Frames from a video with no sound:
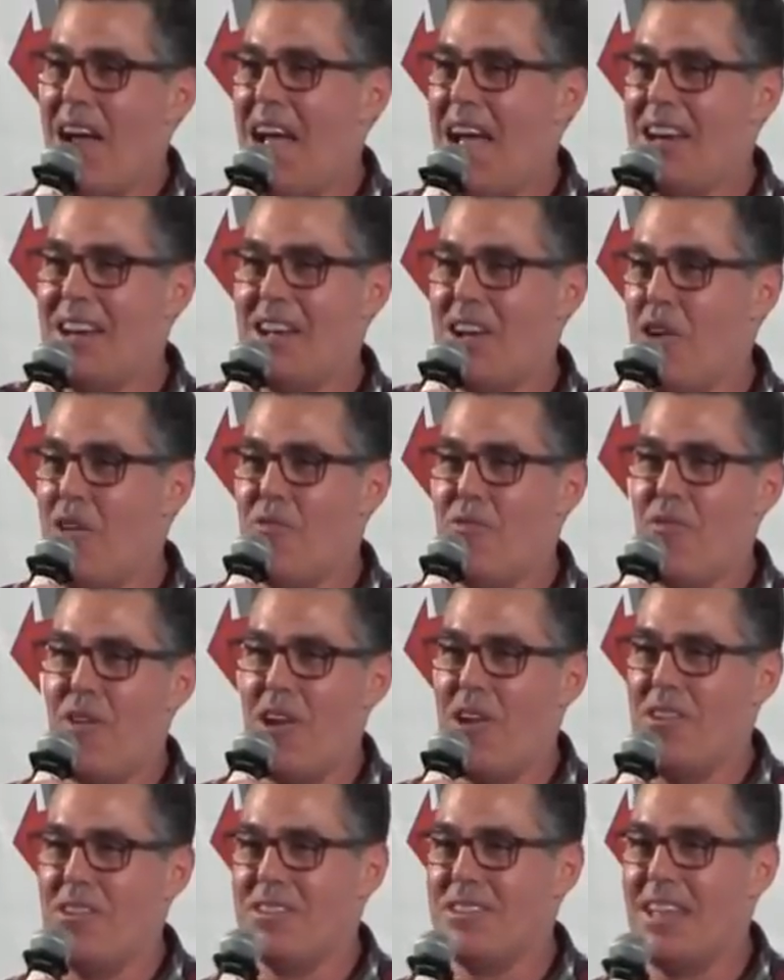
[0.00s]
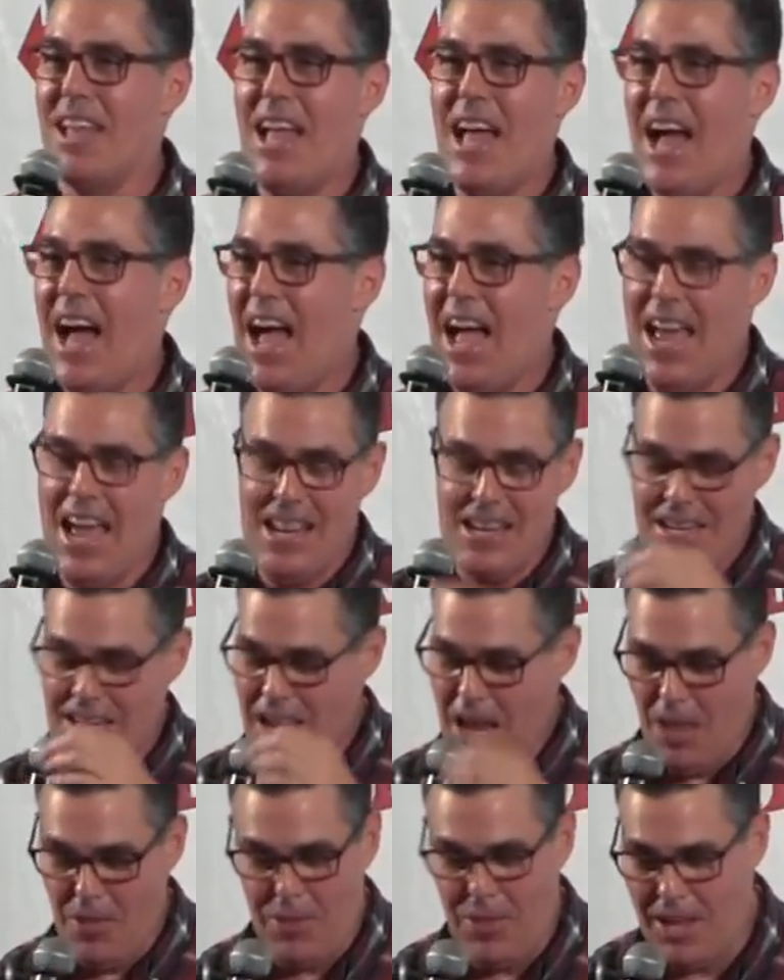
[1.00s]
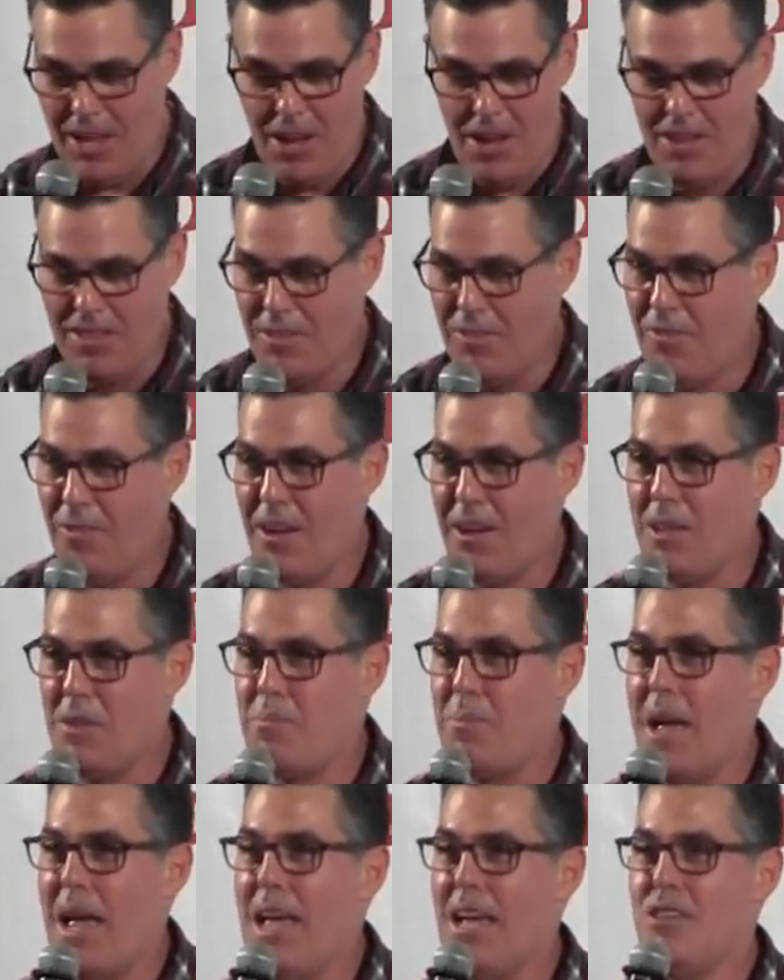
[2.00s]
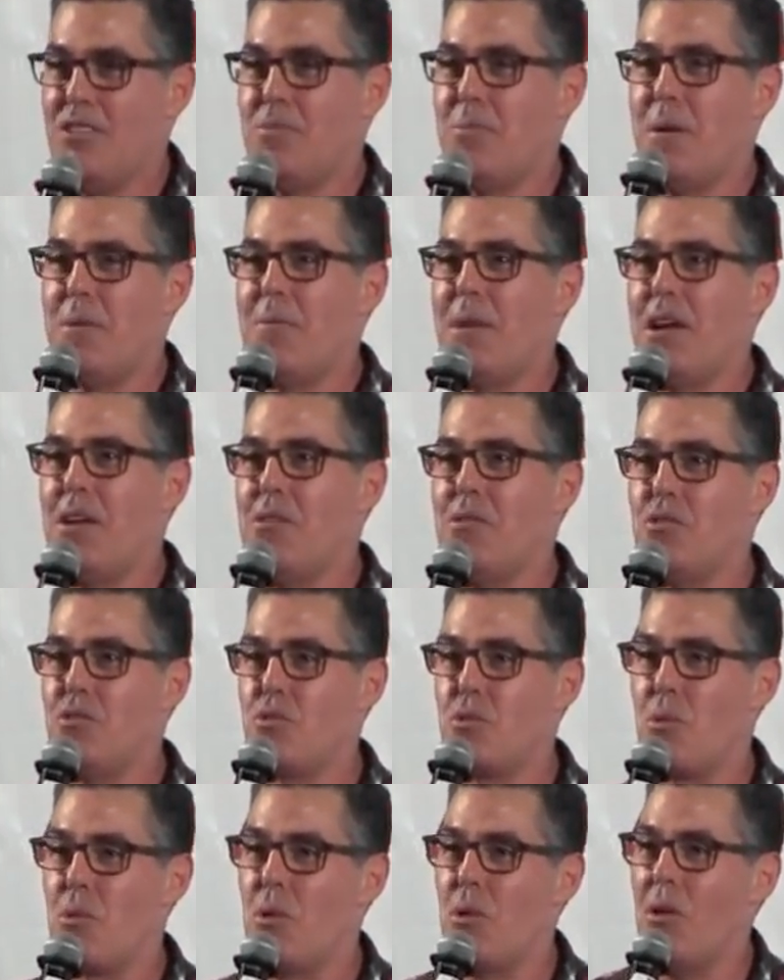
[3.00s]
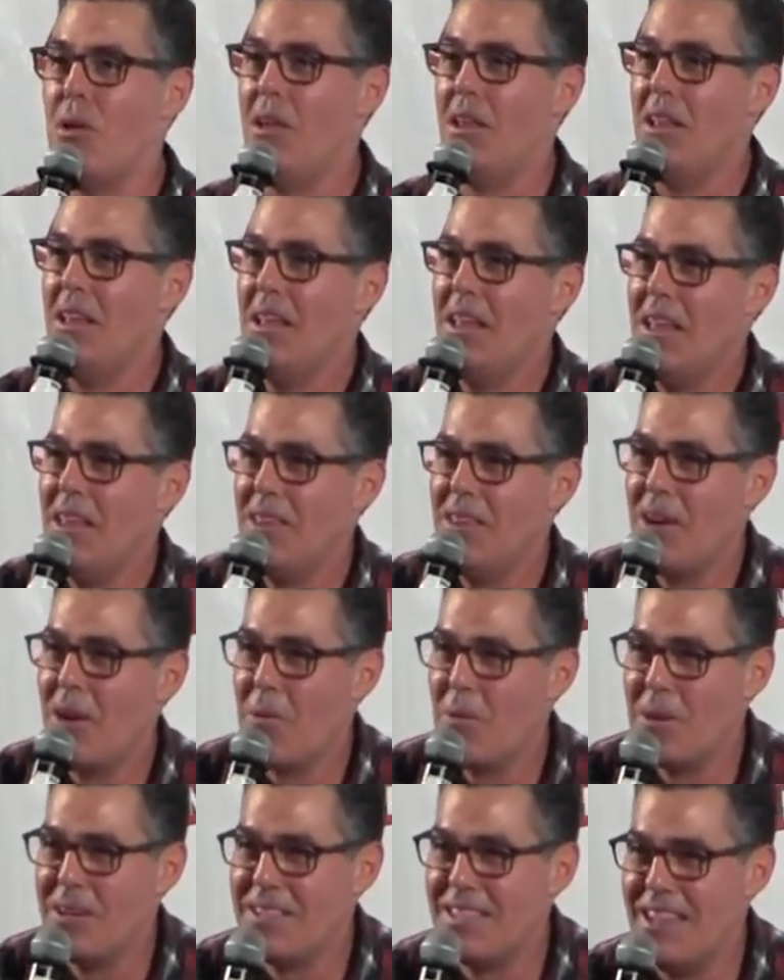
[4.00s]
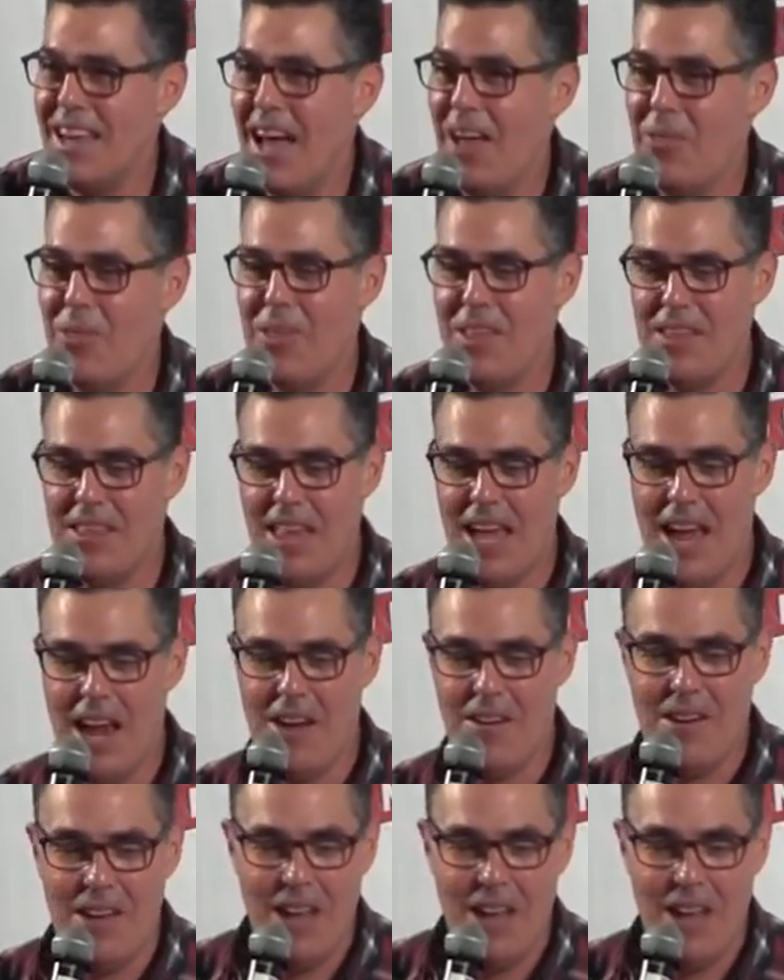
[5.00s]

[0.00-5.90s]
had to go first, I had nothing on the fucking page but my own drool. There was nothing there.